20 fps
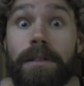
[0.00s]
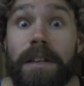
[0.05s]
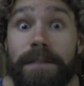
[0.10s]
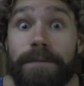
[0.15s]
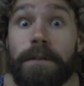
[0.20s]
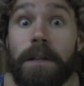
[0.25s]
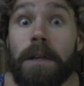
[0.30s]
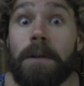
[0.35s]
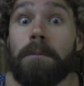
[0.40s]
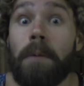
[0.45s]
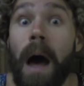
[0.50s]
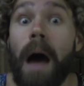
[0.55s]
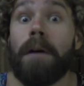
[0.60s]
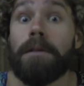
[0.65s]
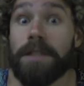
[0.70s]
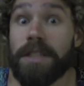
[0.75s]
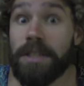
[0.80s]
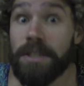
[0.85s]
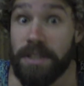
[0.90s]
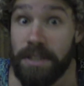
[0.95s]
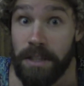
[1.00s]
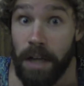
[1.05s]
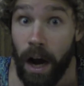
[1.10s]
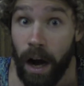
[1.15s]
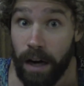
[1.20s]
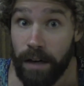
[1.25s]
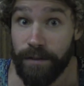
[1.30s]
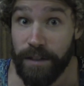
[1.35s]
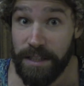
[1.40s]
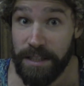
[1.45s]
if you want to
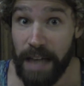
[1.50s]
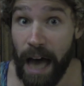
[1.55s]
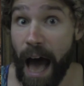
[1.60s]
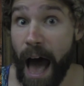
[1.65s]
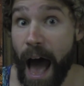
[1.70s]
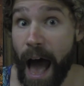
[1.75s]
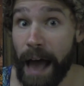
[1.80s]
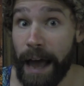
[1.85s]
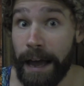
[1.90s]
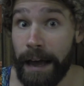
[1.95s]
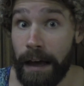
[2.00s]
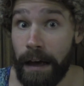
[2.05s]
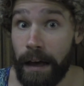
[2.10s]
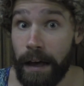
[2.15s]
starve and die,